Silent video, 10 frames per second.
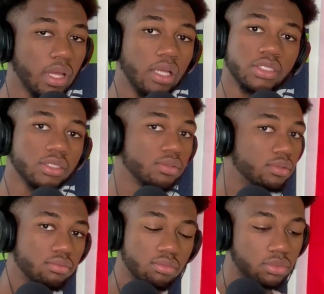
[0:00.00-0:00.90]
I just
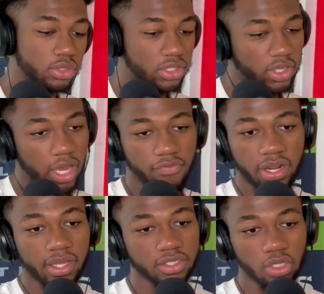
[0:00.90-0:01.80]
just look out for that. It's